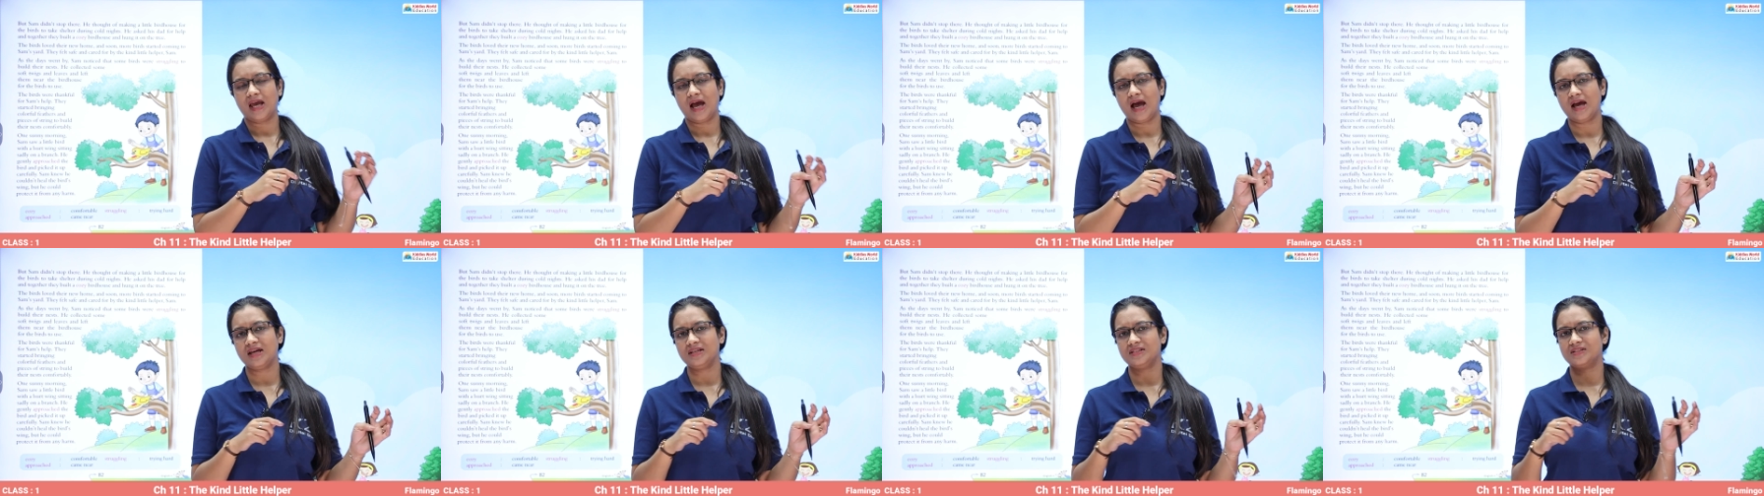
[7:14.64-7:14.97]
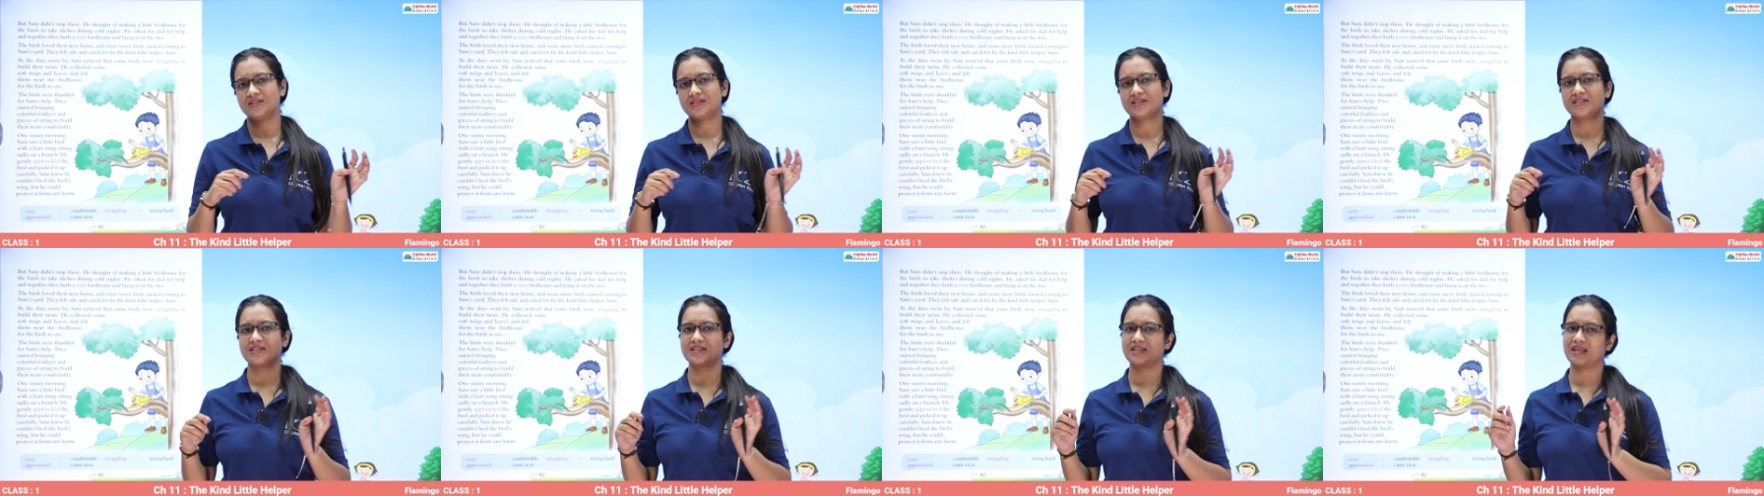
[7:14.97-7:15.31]
and
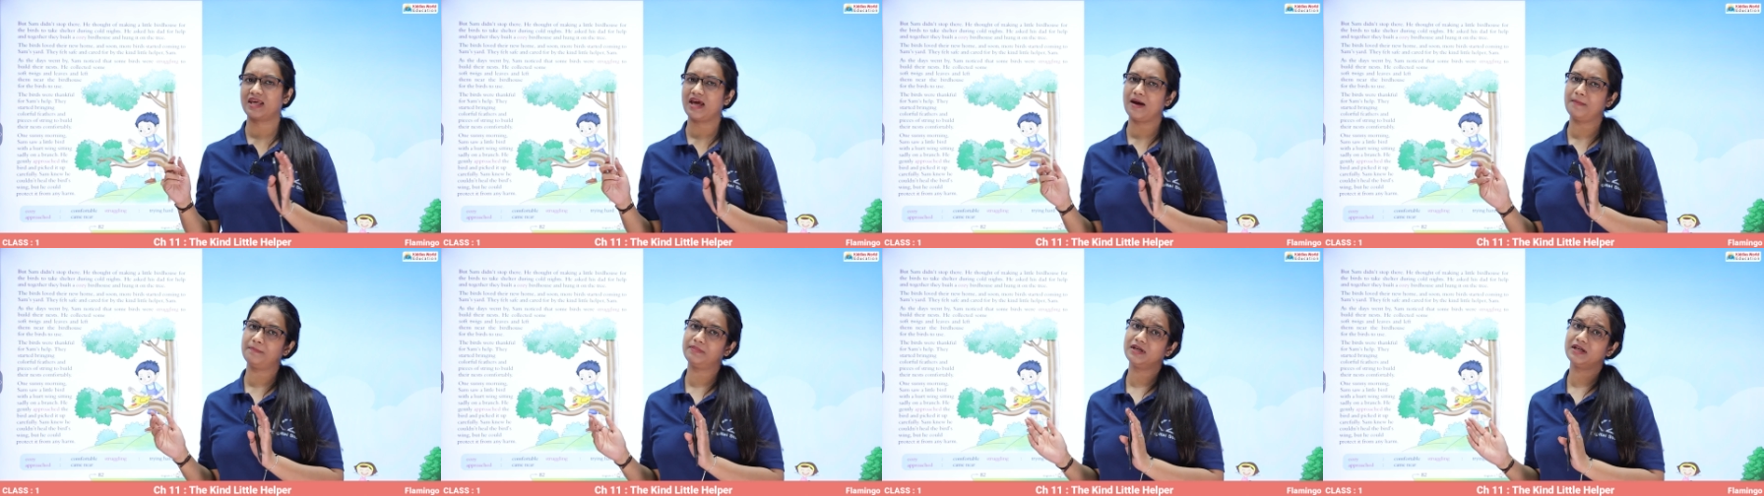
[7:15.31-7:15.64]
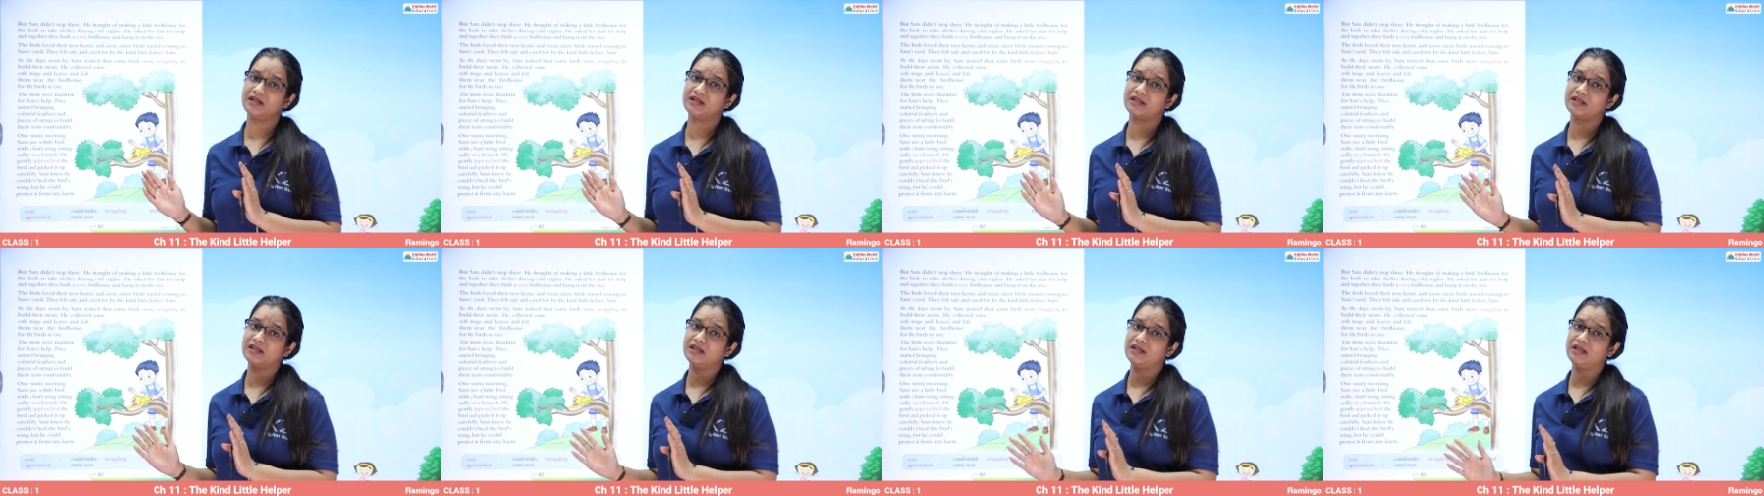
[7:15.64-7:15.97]
just kept
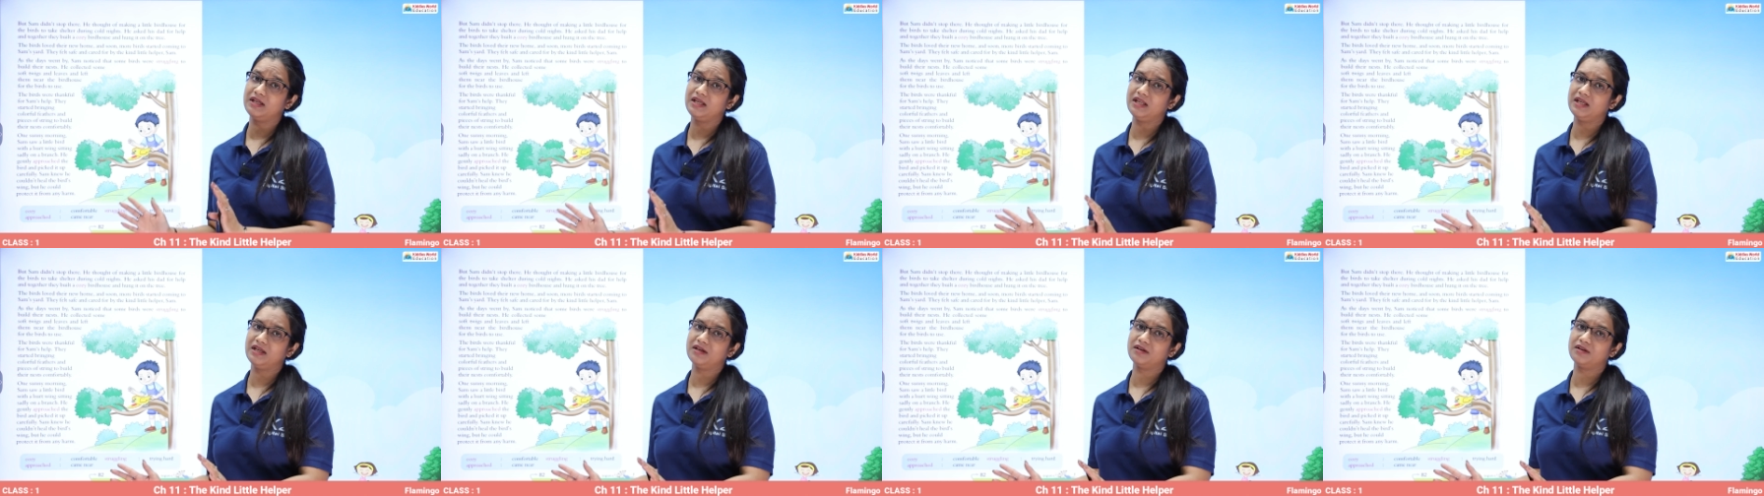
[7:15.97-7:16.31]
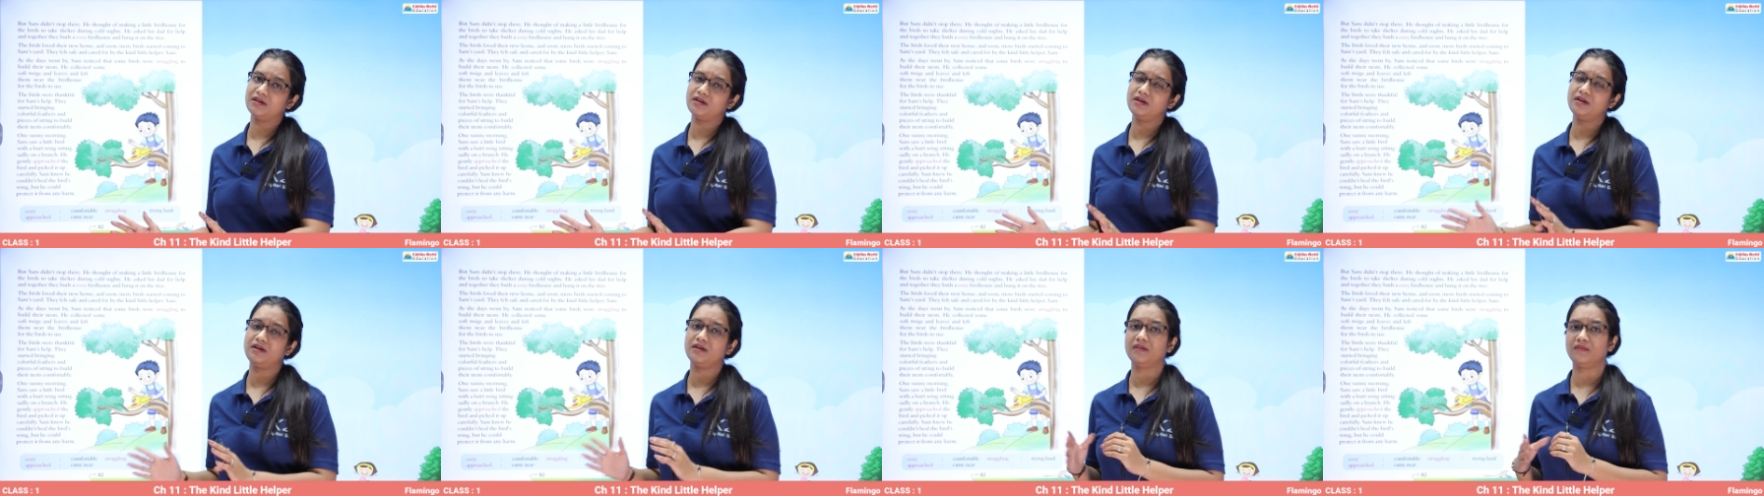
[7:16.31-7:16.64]
it
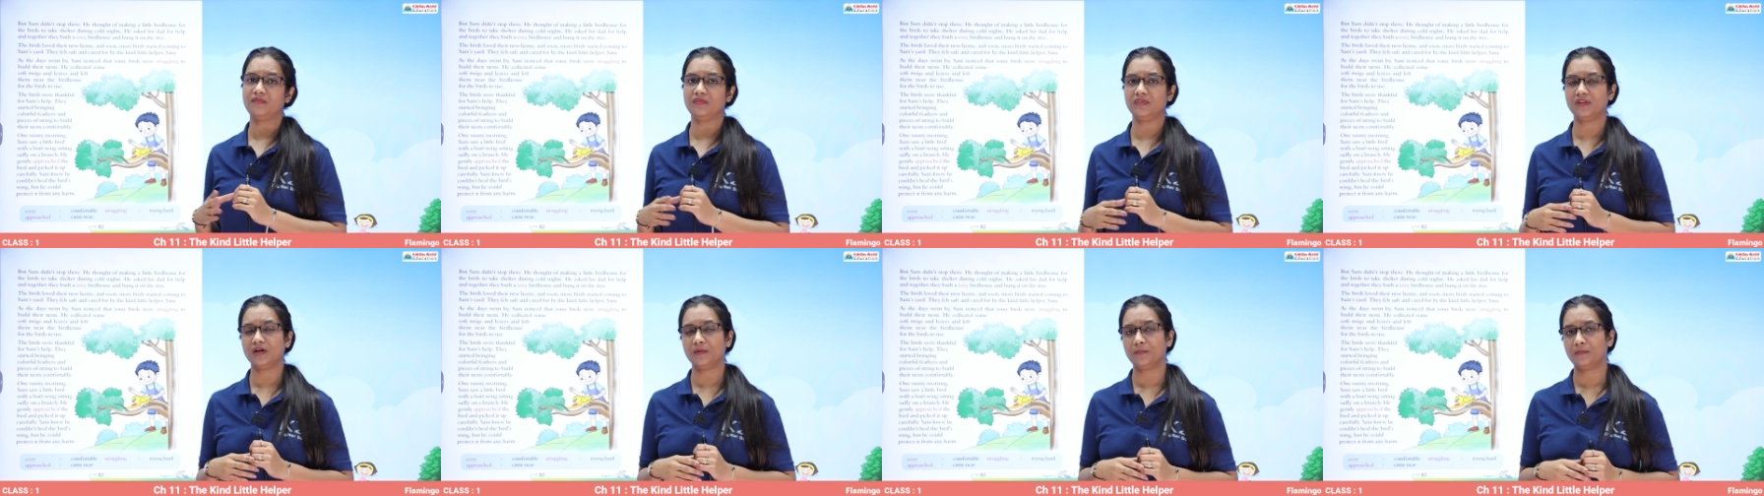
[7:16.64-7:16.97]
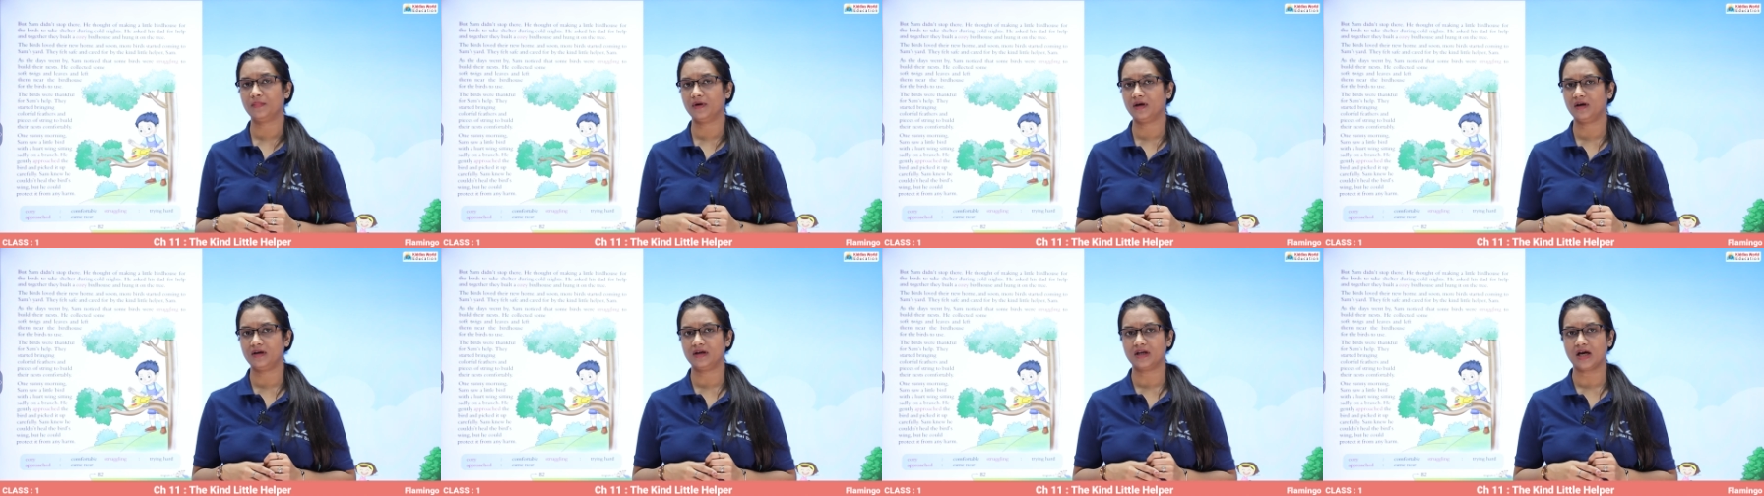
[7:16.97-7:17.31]
near the
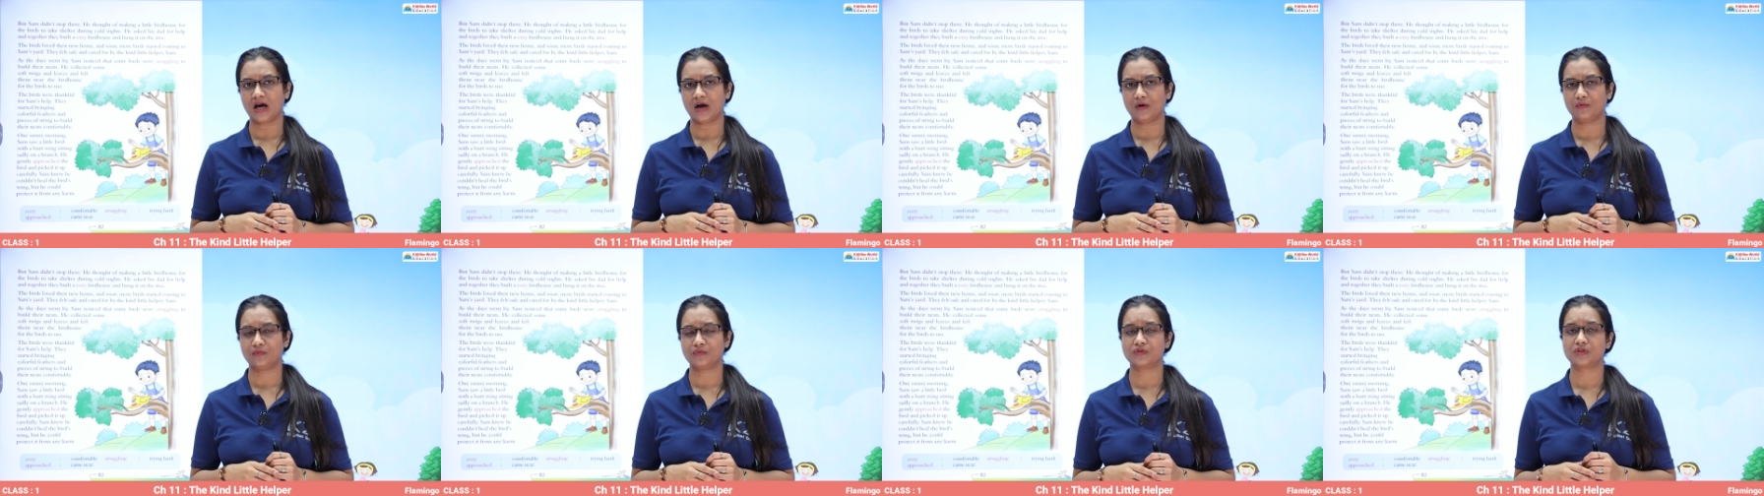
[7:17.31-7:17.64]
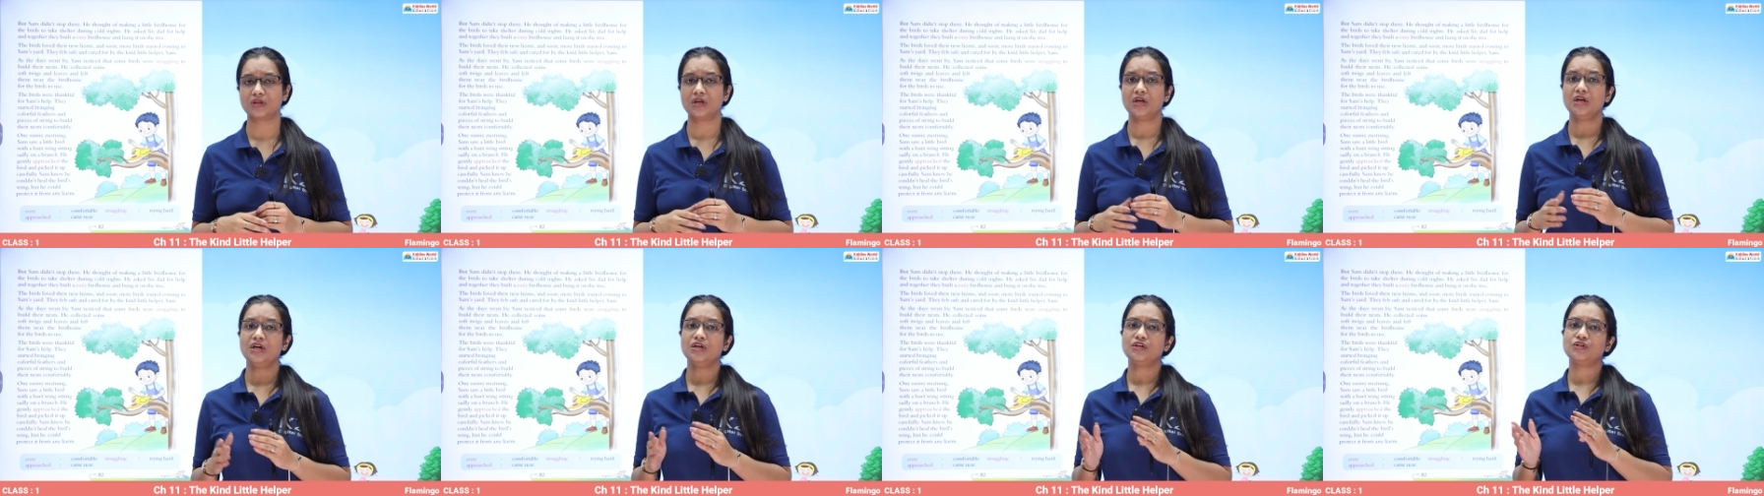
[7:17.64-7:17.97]
birdhouse